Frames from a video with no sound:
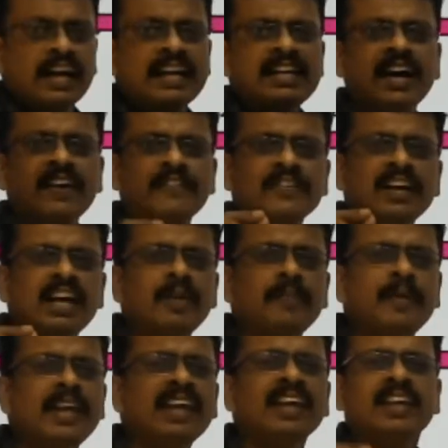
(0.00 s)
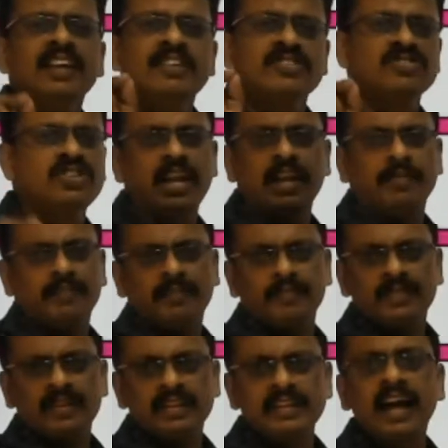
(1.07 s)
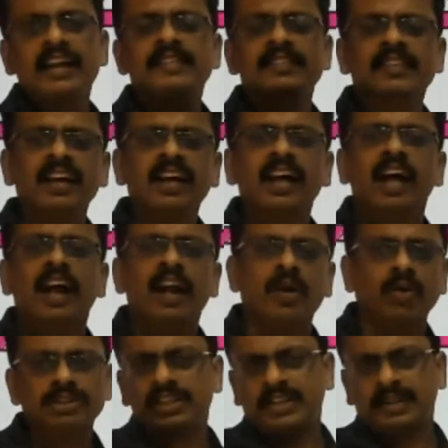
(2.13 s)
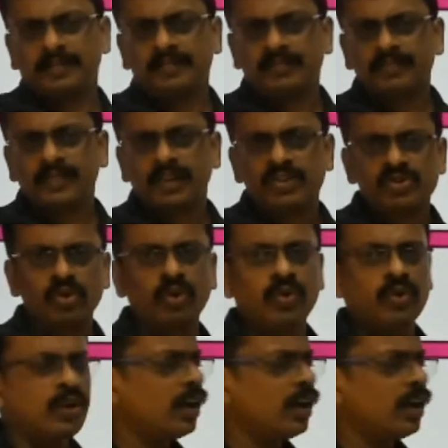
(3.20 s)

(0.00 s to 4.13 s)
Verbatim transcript: definitely be same. That is the logic. So